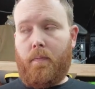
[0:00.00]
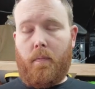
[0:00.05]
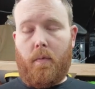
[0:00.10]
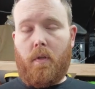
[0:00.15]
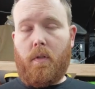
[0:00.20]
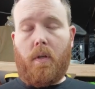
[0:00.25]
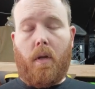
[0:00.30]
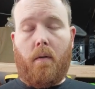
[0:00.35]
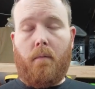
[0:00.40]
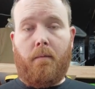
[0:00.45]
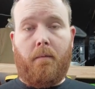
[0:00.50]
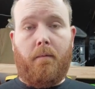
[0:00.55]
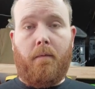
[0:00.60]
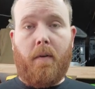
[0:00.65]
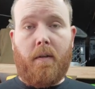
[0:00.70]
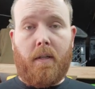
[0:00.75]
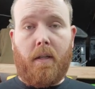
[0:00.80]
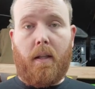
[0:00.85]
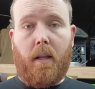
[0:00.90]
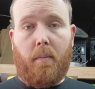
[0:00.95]
It's not
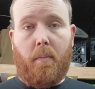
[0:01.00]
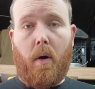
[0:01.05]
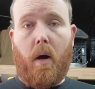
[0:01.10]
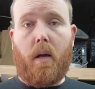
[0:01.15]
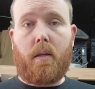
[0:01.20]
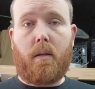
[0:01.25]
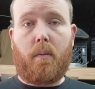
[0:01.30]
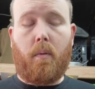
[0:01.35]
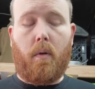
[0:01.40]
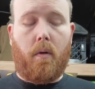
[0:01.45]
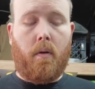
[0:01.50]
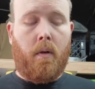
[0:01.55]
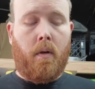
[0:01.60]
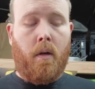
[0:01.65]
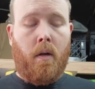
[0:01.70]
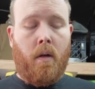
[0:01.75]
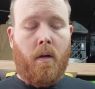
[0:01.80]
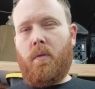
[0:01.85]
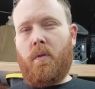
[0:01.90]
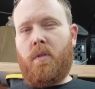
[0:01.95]
physically possible.
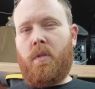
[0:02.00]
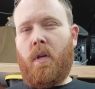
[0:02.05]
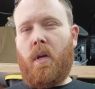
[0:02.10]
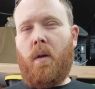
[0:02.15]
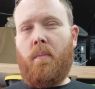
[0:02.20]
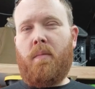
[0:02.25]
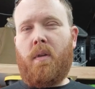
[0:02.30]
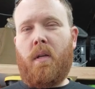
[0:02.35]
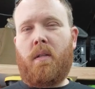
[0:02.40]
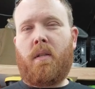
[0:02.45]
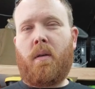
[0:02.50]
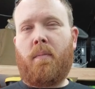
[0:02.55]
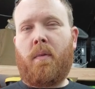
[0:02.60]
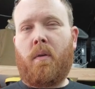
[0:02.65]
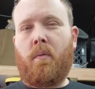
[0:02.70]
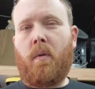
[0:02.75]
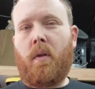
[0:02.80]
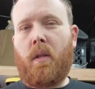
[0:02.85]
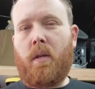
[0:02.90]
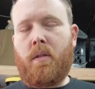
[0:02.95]
G M did
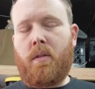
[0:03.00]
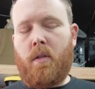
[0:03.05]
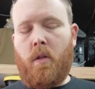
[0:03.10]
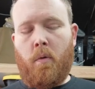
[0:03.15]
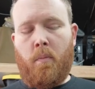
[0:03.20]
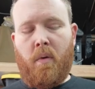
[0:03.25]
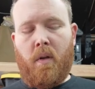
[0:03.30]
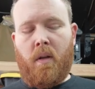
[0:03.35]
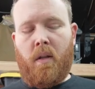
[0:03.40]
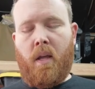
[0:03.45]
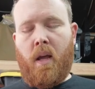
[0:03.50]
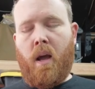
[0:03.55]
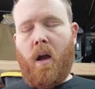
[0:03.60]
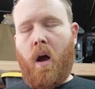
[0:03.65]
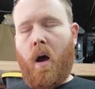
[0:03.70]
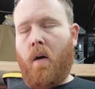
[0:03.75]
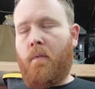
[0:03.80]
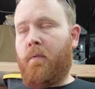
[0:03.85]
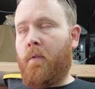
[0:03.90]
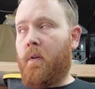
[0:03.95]
something really stupid. They
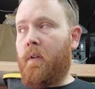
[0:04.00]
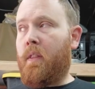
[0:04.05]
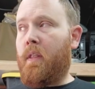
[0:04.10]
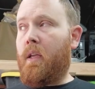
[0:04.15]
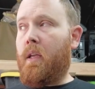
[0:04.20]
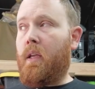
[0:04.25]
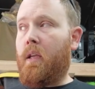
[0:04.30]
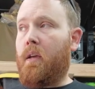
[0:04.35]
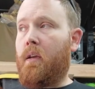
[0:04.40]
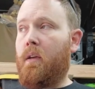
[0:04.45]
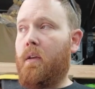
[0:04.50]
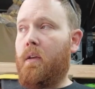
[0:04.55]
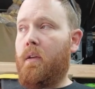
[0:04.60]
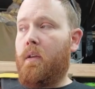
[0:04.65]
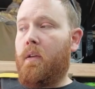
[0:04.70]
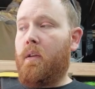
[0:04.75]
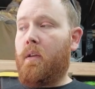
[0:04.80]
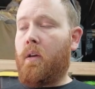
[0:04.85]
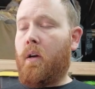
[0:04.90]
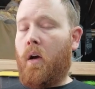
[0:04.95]
offered the
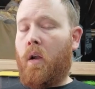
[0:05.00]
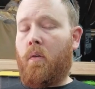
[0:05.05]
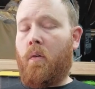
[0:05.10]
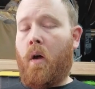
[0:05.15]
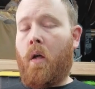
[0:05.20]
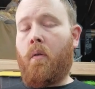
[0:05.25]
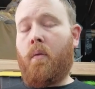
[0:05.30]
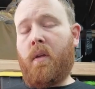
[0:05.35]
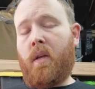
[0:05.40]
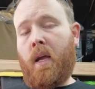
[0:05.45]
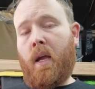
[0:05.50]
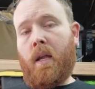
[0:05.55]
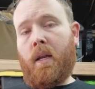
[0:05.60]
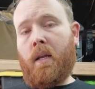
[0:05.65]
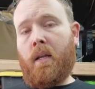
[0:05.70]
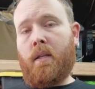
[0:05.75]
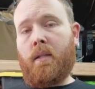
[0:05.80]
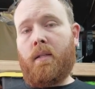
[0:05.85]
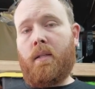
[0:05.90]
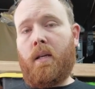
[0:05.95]
Colorado and
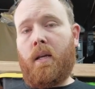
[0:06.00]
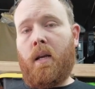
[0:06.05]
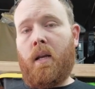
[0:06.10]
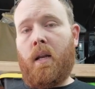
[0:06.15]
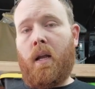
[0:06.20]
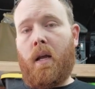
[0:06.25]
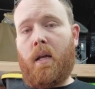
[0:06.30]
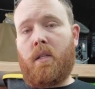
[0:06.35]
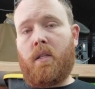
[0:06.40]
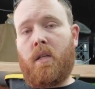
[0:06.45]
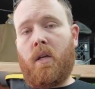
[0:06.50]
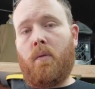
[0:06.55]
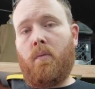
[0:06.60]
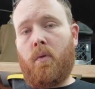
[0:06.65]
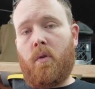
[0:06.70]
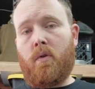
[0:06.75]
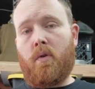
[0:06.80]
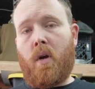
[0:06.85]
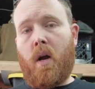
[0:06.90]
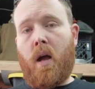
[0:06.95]
Canyons in a
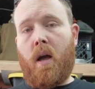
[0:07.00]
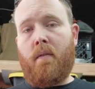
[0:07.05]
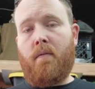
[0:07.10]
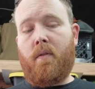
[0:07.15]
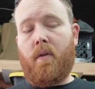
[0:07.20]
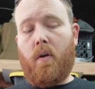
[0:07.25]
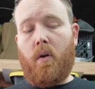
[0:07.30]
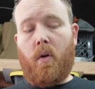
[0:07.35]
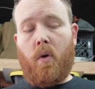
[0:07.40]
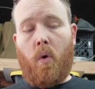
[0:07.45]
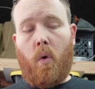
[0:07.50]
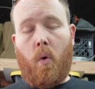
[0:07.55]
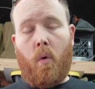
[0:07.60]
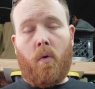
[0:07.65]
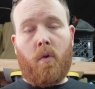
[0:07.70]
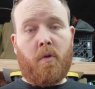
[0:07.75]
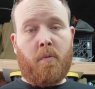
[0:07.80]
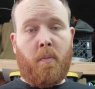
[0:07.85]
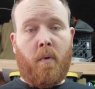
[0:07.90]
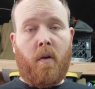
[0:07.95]
two-wheel drive
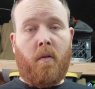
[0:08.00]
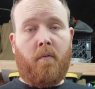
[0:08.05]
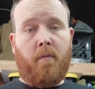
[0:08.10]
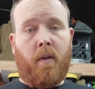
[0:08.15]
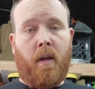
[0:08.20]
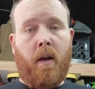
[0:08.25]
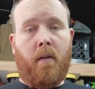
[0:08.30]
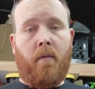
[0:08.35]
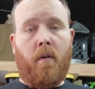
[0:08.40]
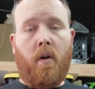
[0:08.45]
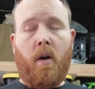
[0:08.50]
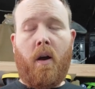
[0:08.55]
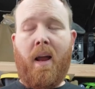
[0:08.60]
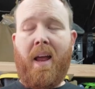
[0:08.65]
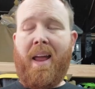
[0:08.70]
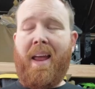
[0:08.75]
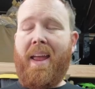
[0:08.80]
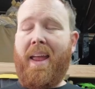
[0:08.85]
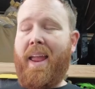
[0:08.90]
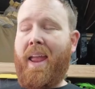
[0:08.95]
coil sprung flavor
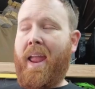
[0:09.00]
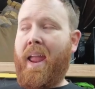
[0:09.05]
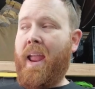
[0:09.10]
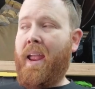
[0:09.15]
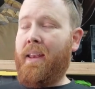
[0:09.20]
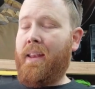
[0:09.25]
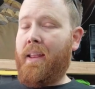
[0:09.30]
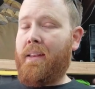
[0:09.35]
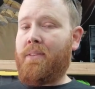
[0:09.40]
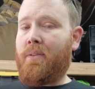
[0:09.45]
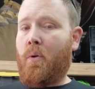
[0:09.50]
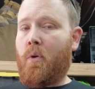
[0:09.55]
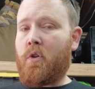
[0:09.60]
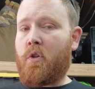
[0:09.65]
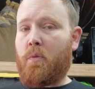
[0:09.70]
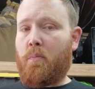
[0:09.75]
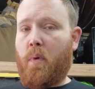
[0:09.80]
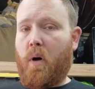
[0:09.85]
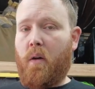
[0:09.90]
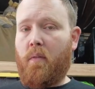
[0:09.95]
and a
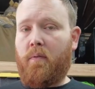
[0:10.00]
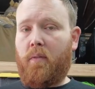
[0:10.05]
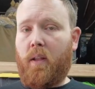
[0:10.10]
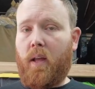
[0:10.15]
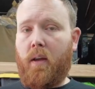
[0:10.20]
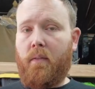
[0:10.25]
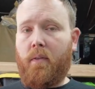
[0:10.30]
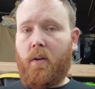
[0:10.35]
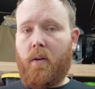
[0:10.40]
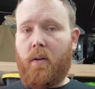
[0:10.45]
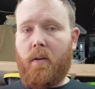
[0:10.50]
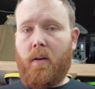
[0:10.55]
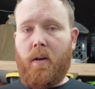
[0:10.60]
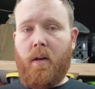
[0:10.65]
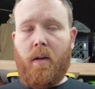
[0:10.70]
torsion bar flavor.